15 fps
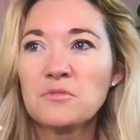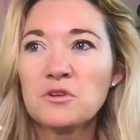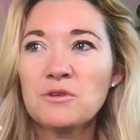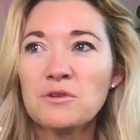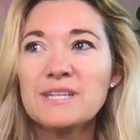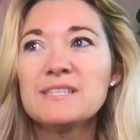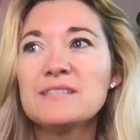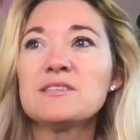
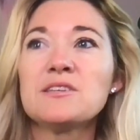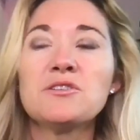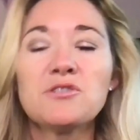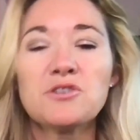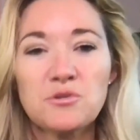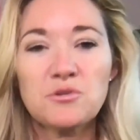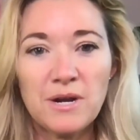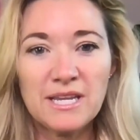crisis in
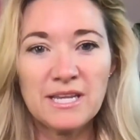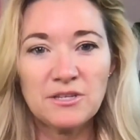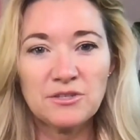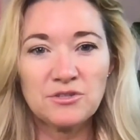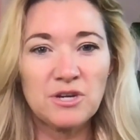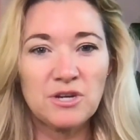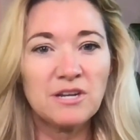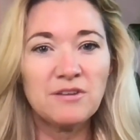your
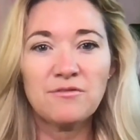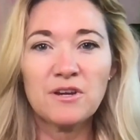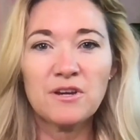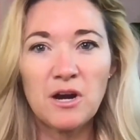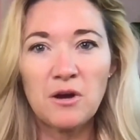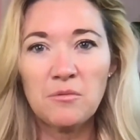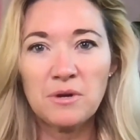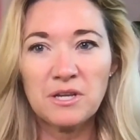20s, trying to
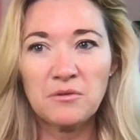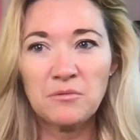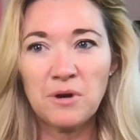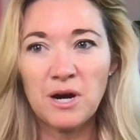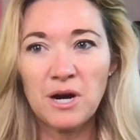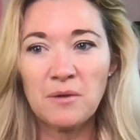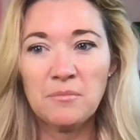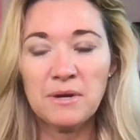figure out what you
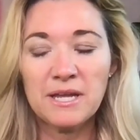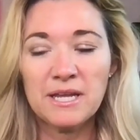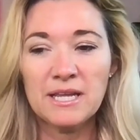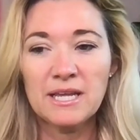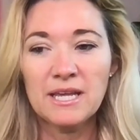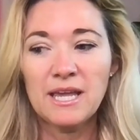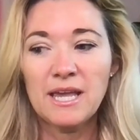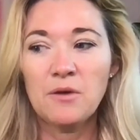are,
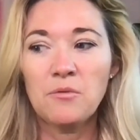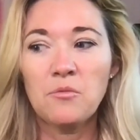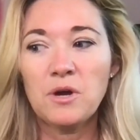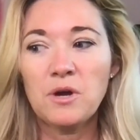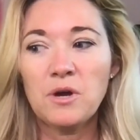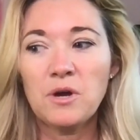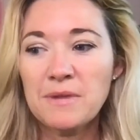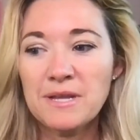and
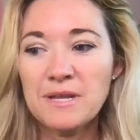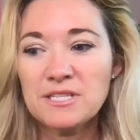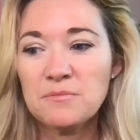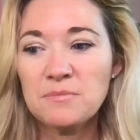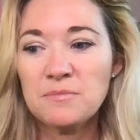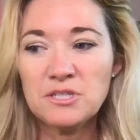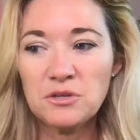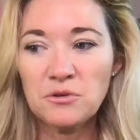what you're meant to
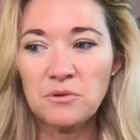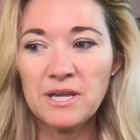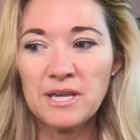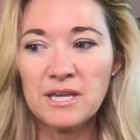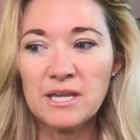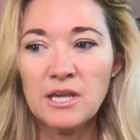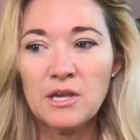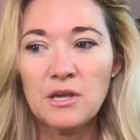be
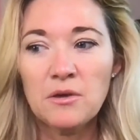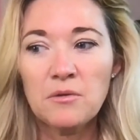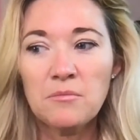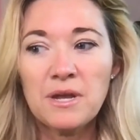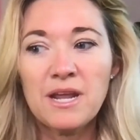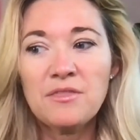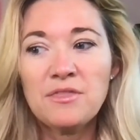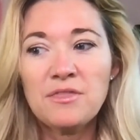doing.
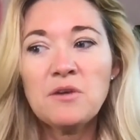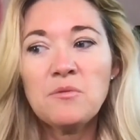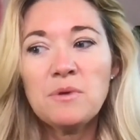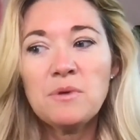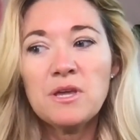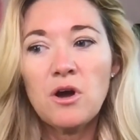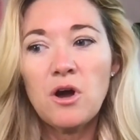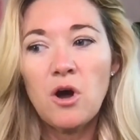But I think
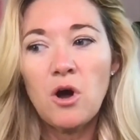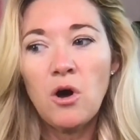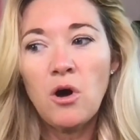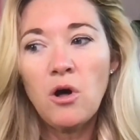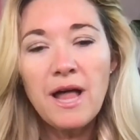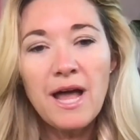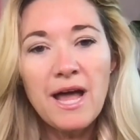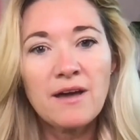we
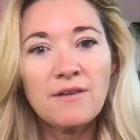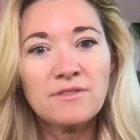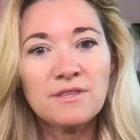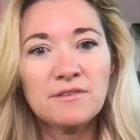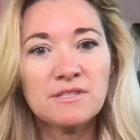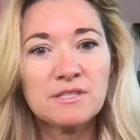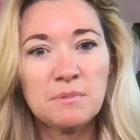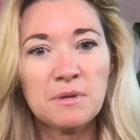all have
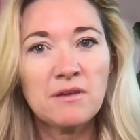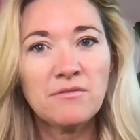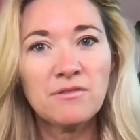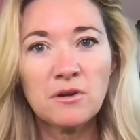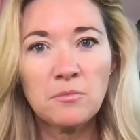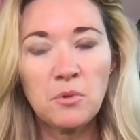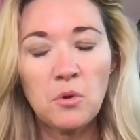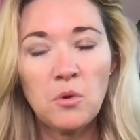these
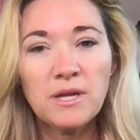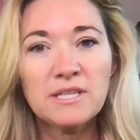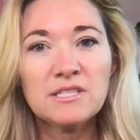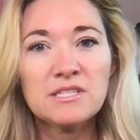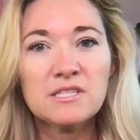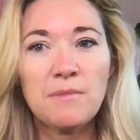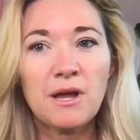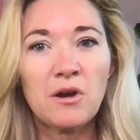pivotal
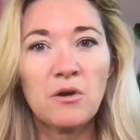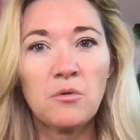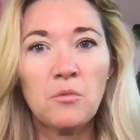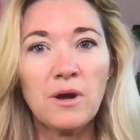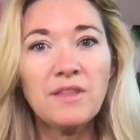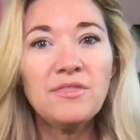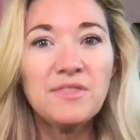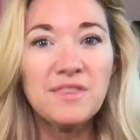points, no matter
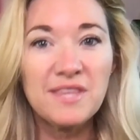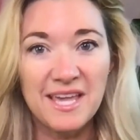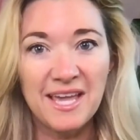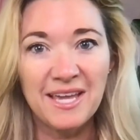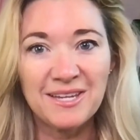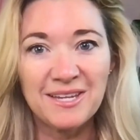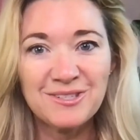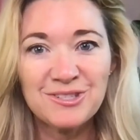what the
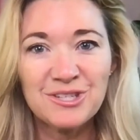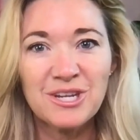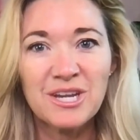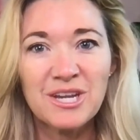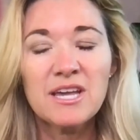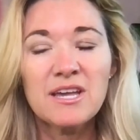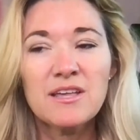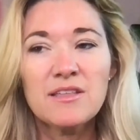age,
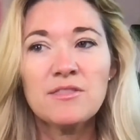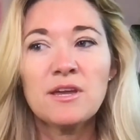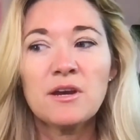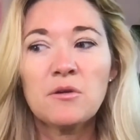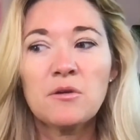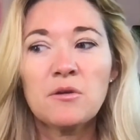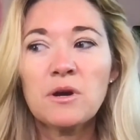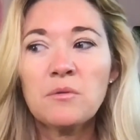
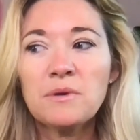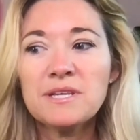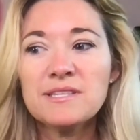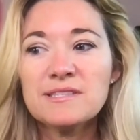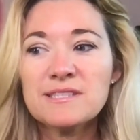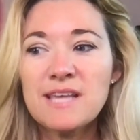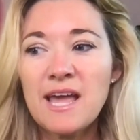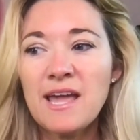where we
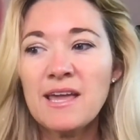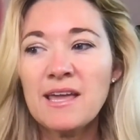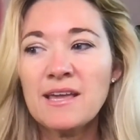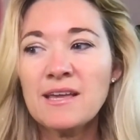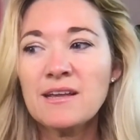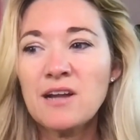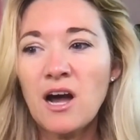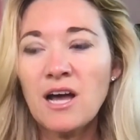
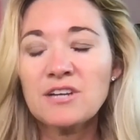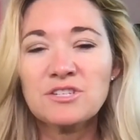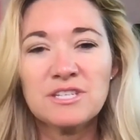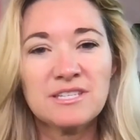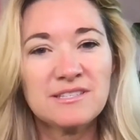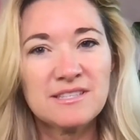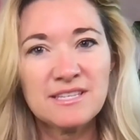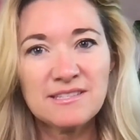say, gosh,
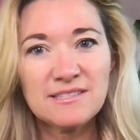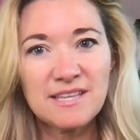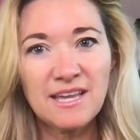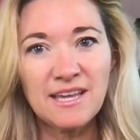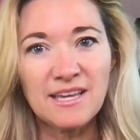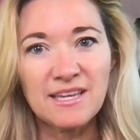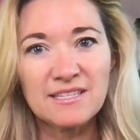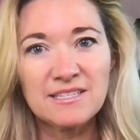is this
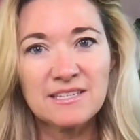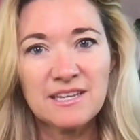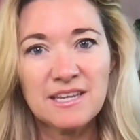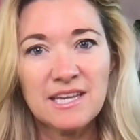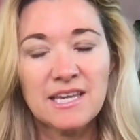it?